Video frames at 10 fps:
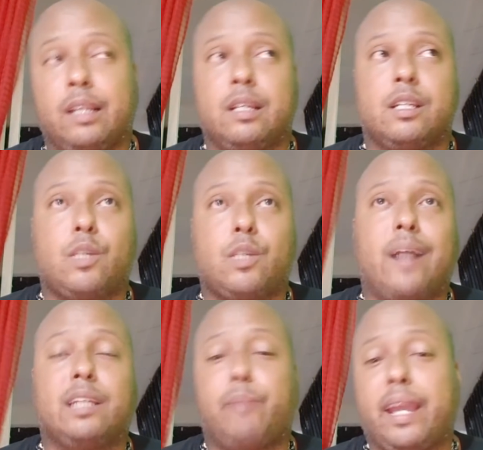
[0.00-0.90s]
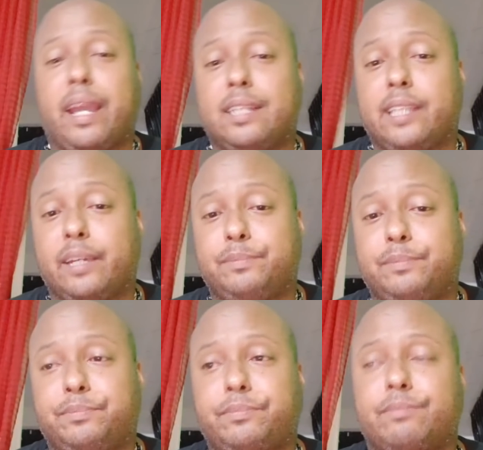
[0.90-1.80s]
So I ended up paying the ticket.
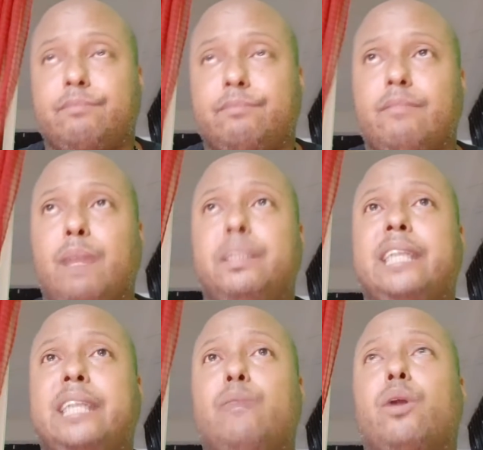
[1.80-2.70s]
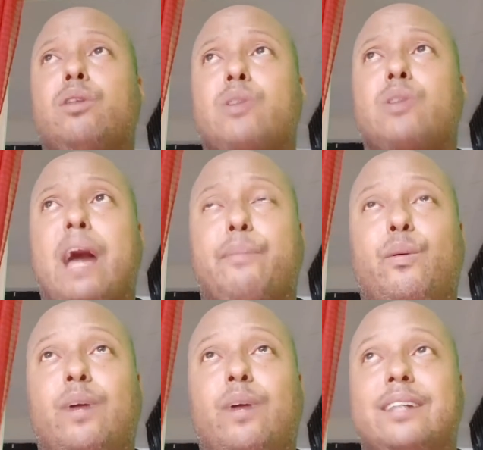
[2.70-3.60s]
But then what also happened
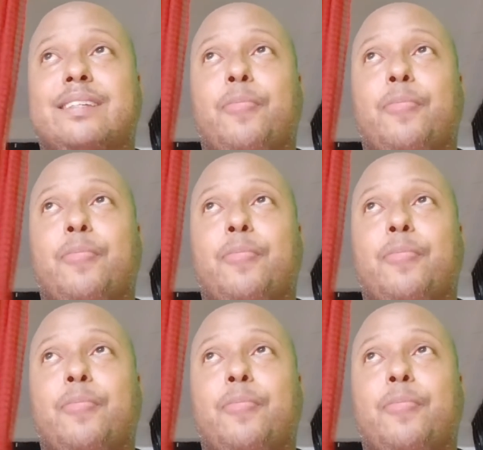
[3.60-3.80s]
was